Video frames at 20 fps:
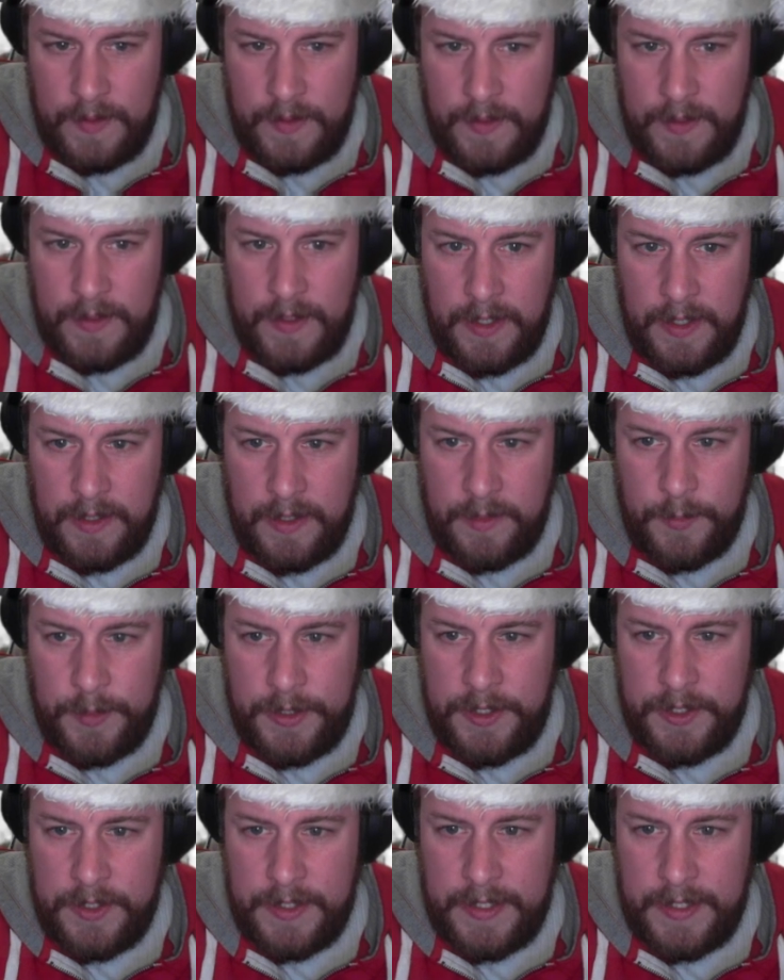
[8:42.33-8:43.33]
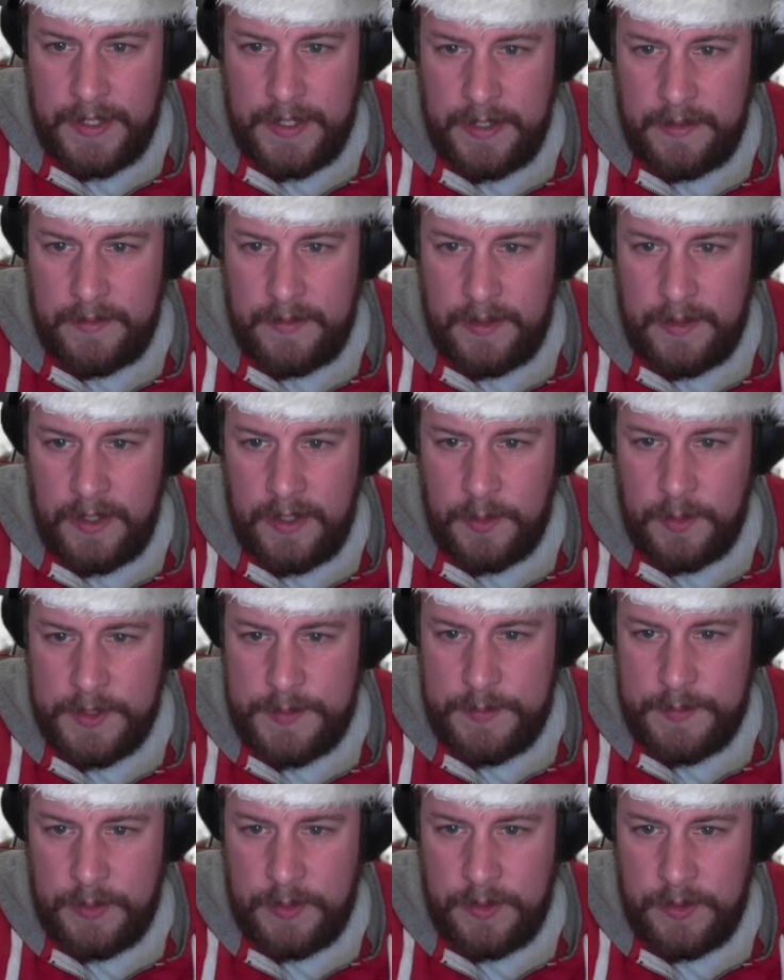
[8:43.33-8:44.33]
And we couldn't kill it.
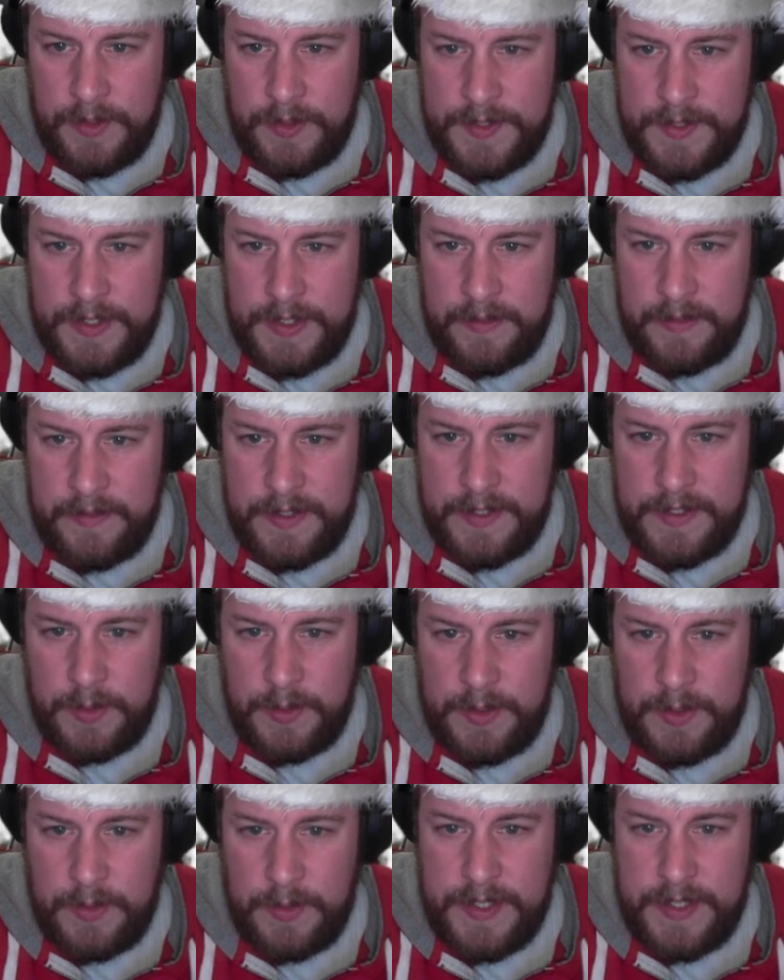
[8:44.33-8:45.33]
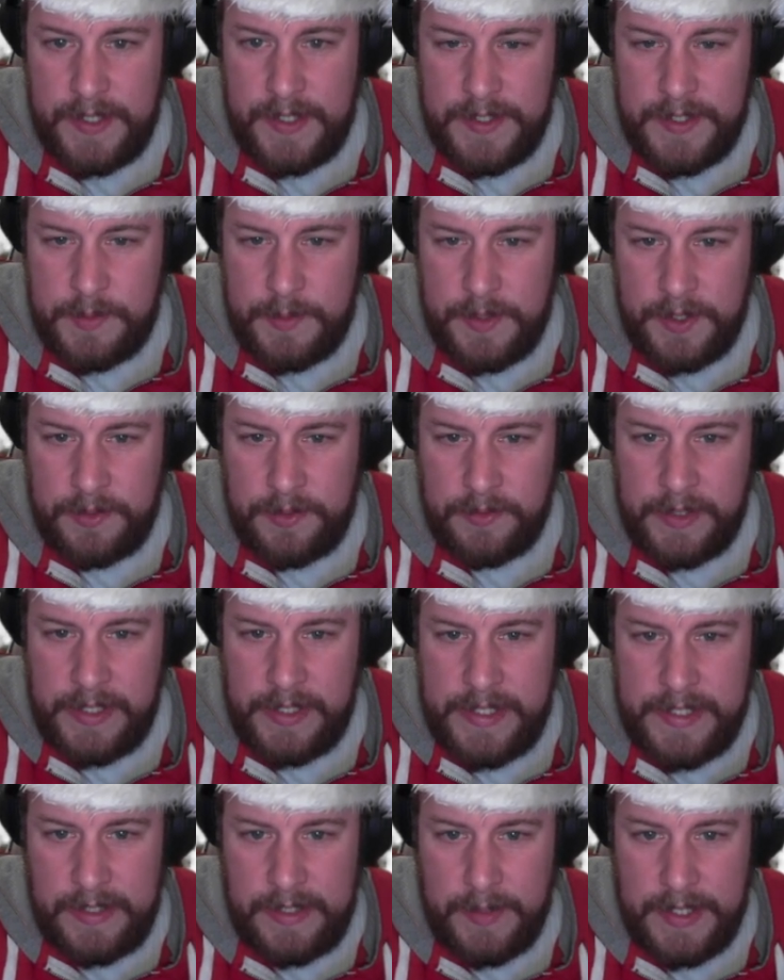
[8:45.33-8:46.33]
What's more, the service is taunting us with a
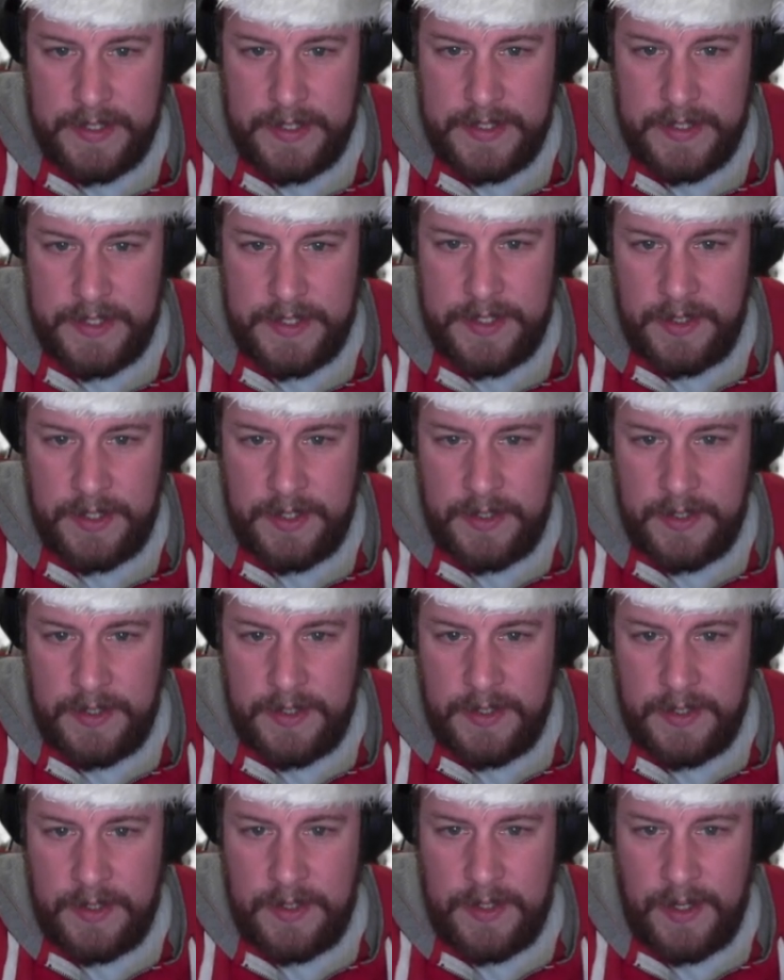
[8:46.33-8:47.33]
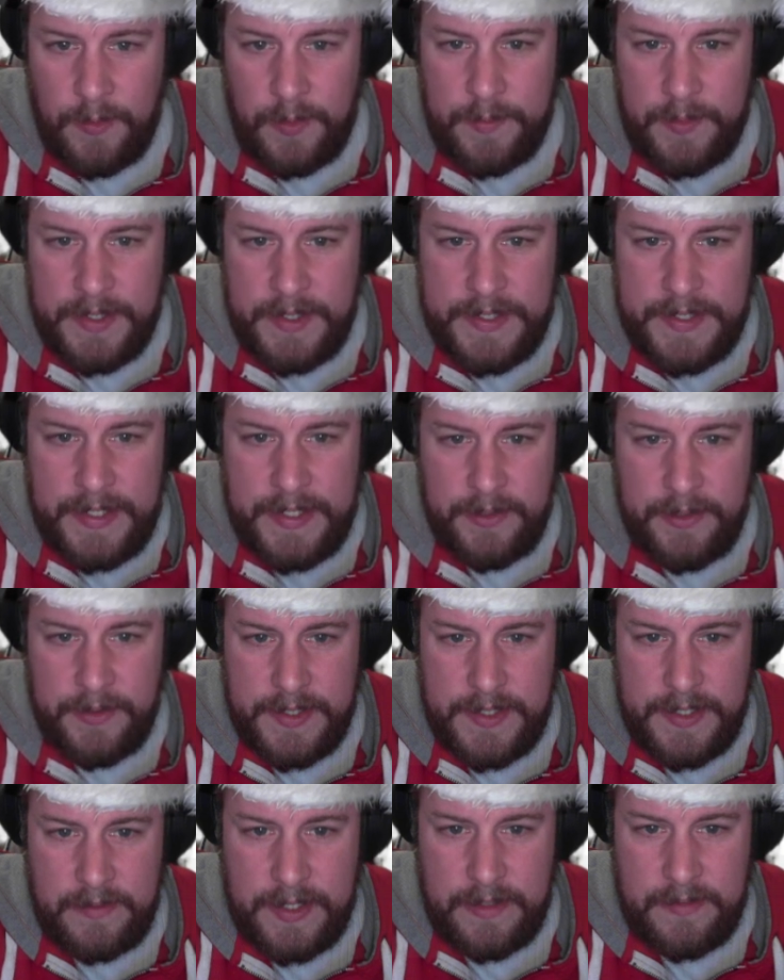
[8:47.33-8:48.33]
greeting message. We must kill
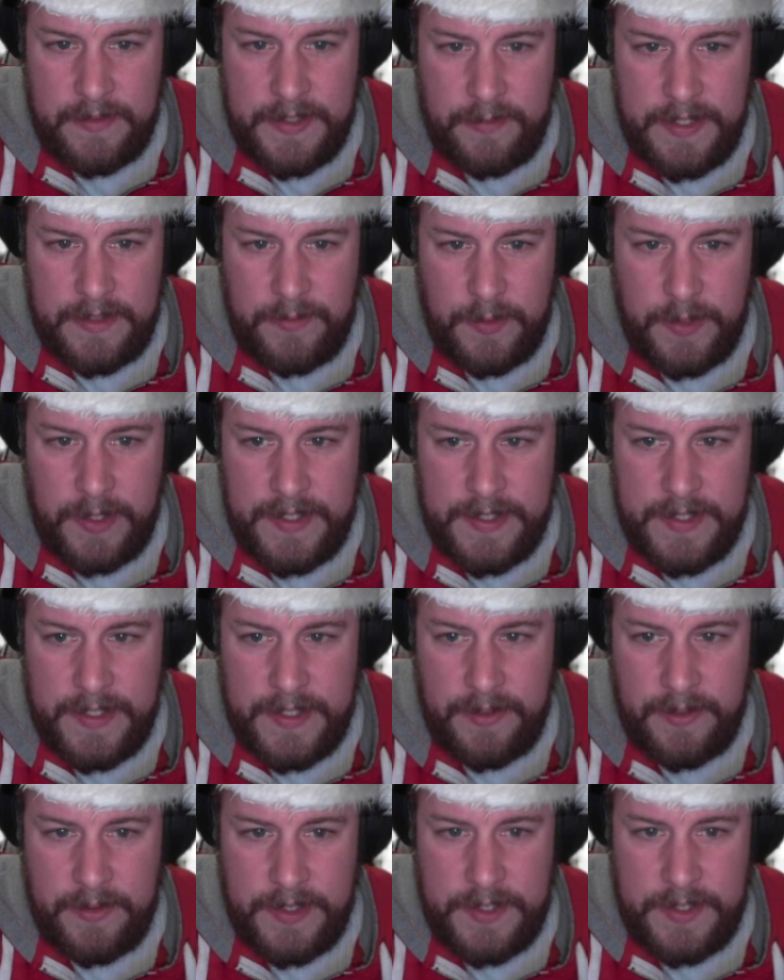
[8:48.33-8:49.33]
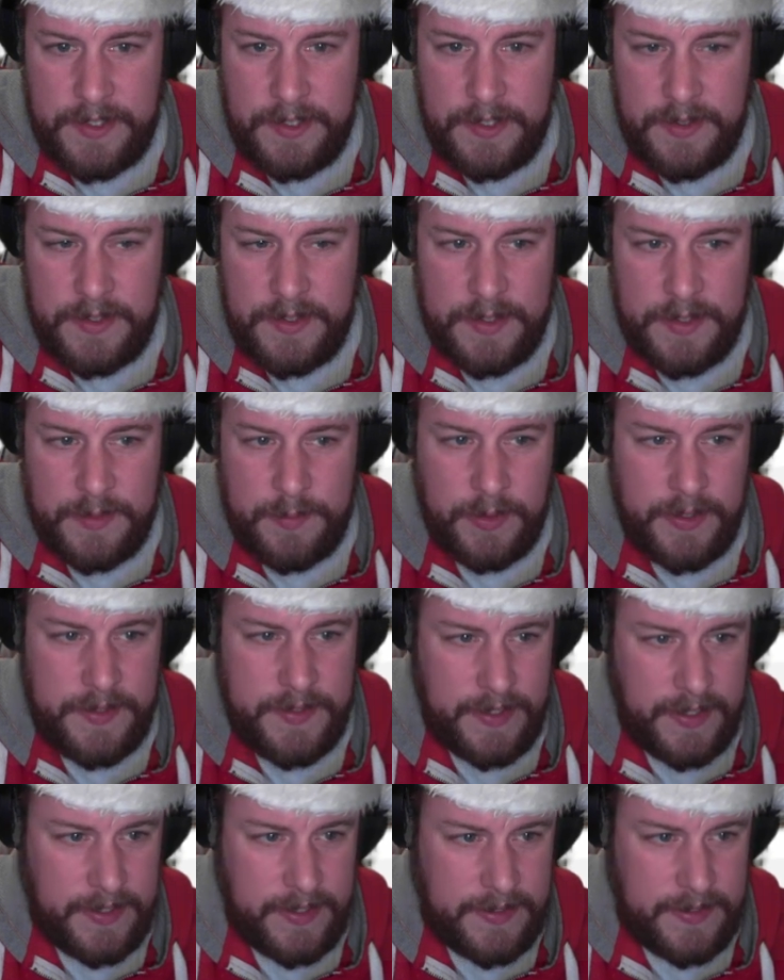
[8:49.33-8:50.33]
this service if we are to kill this useless
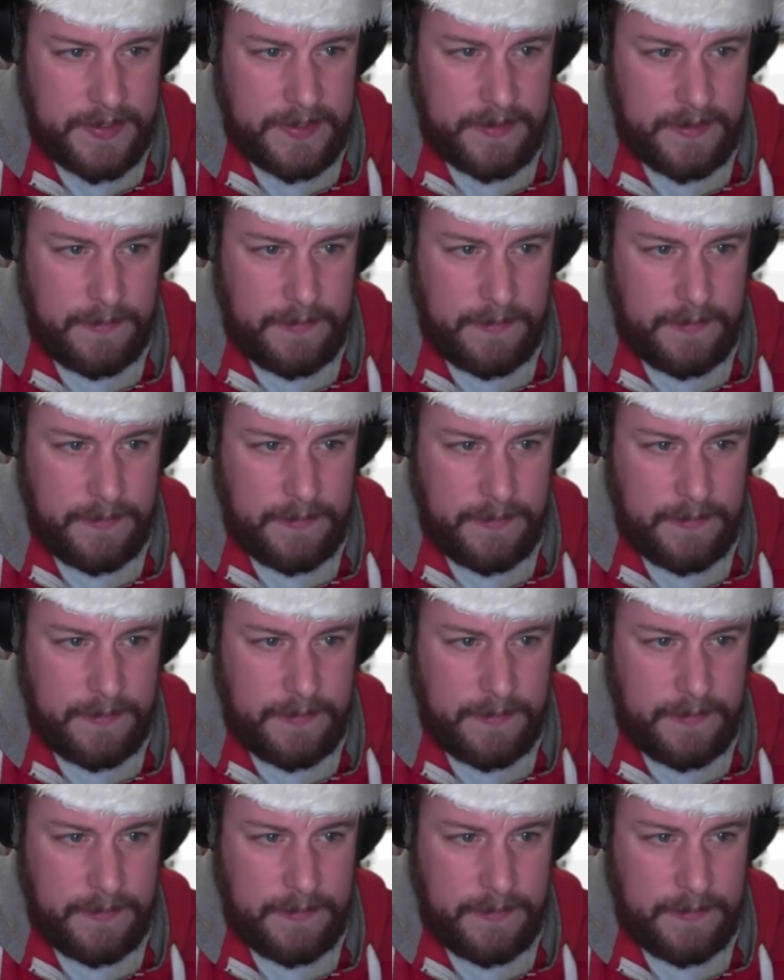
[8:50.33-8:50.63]
process.